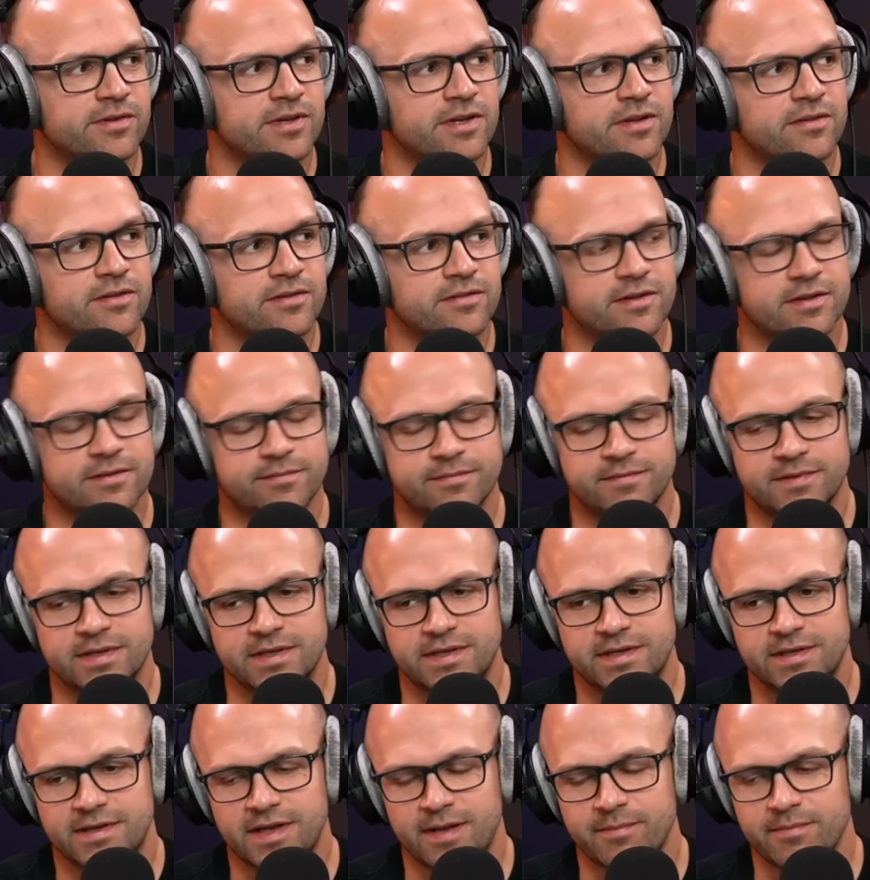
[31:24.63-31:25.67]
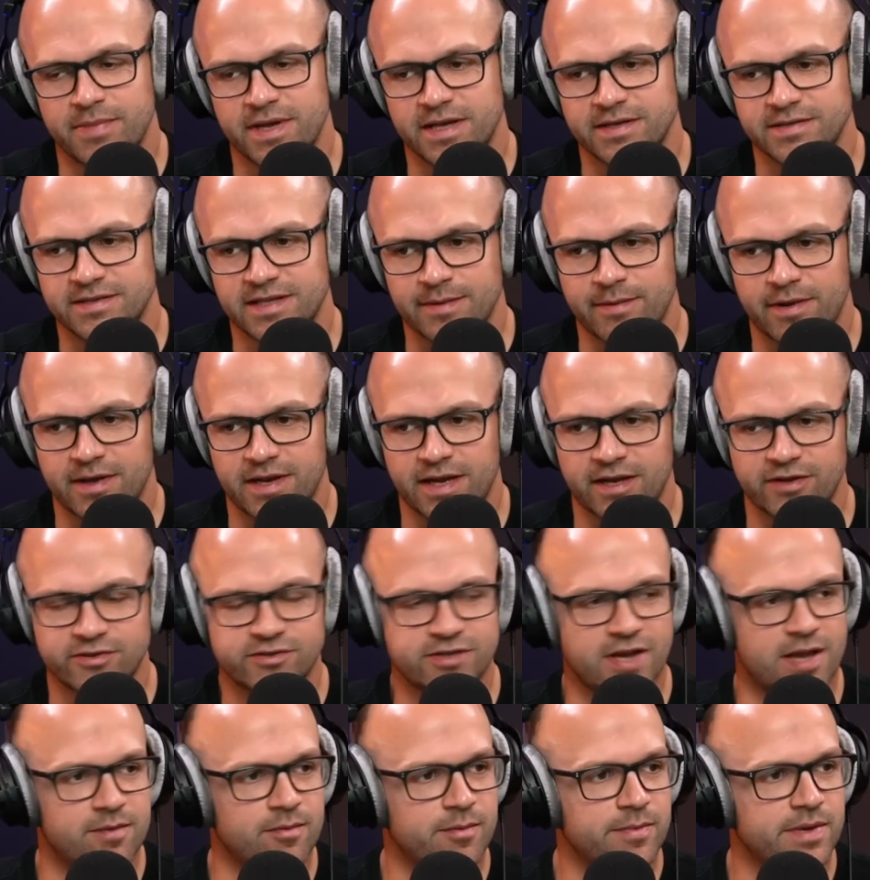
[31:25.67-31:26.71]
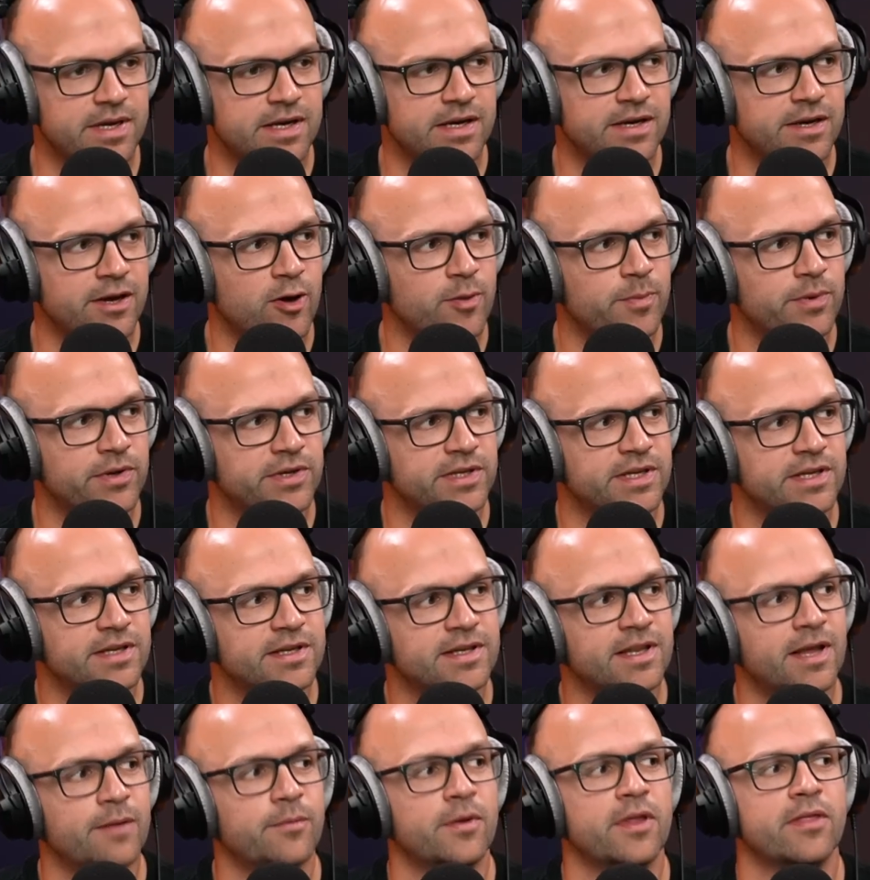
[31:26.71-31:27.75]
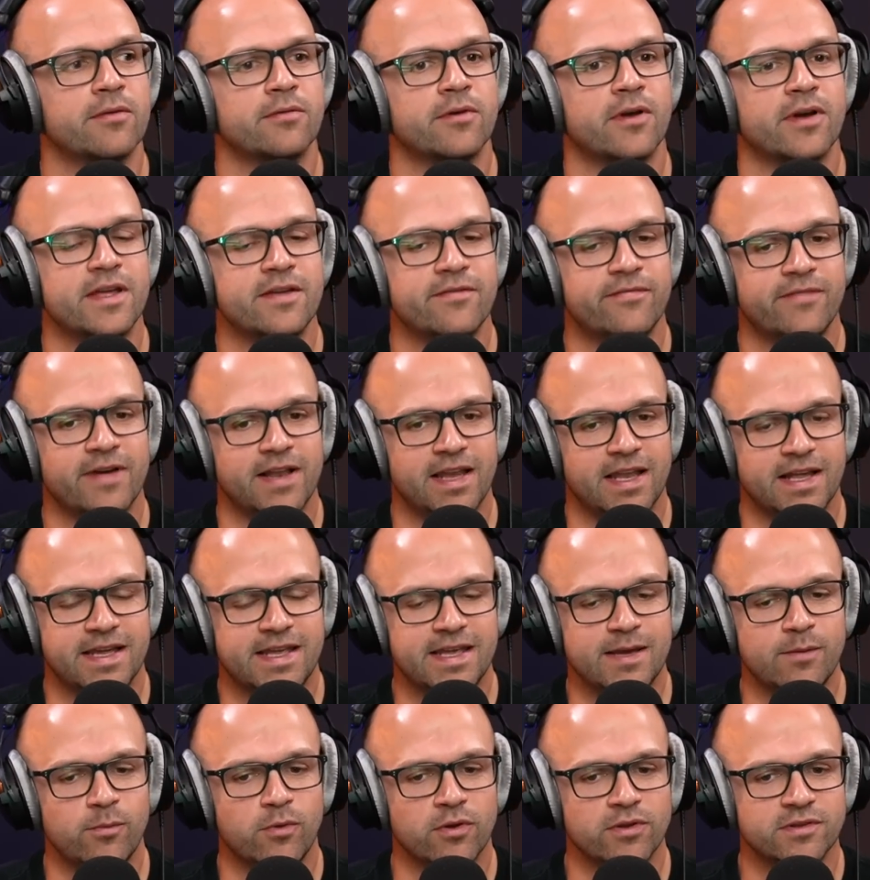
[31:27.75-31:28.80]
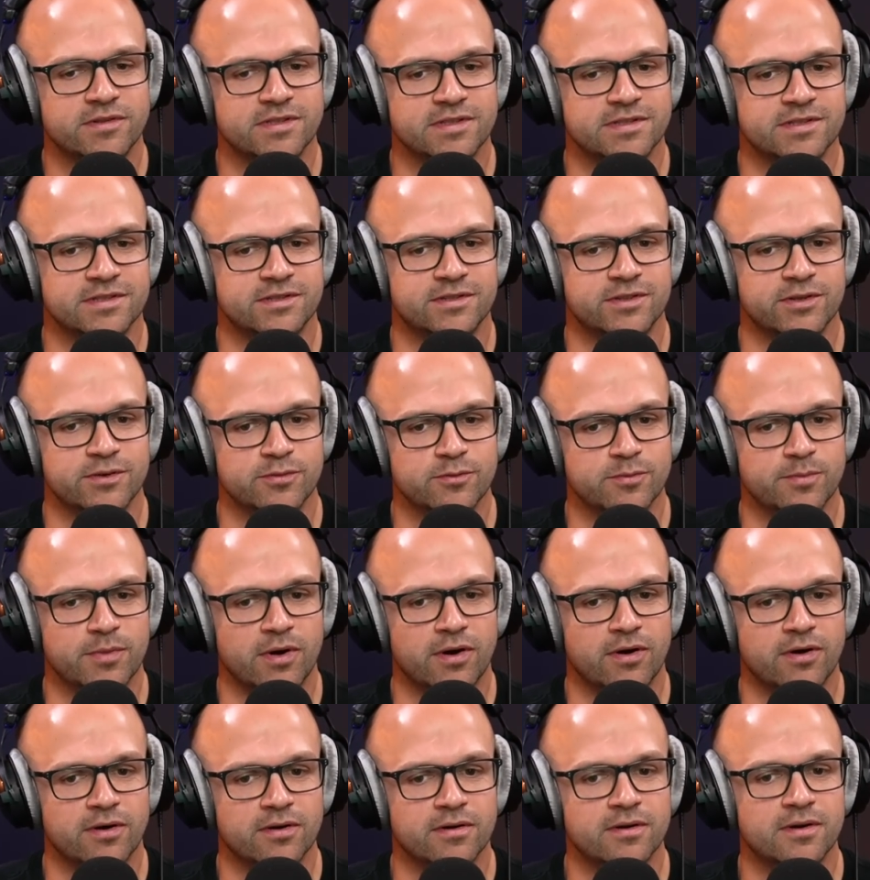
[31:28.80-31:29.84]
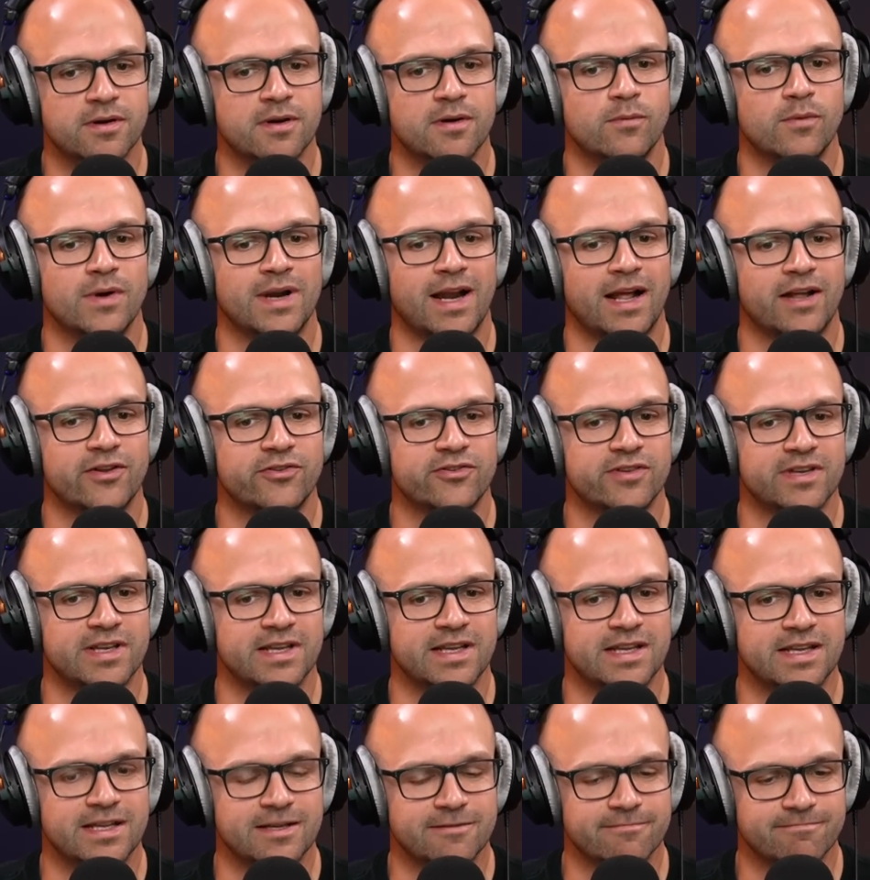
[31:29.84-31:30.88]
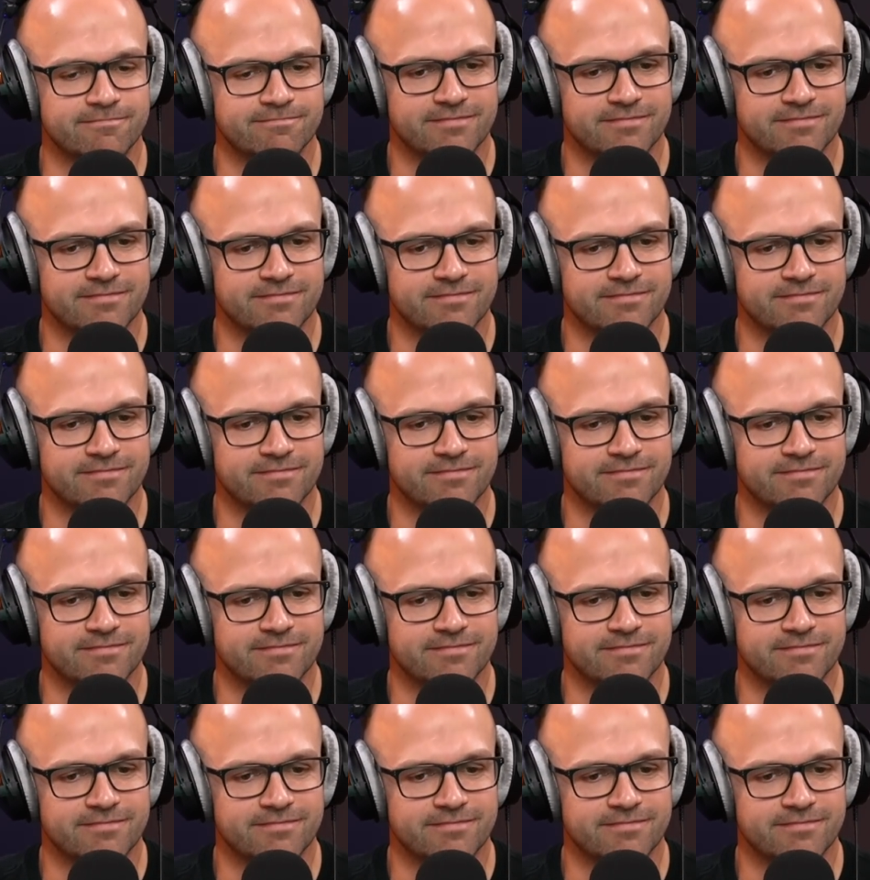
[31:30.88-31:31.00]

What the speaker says: I know there's the Ken Bates thing about an ex-chairman being a nobody, like whether or not he felt like he wanted to do more when actually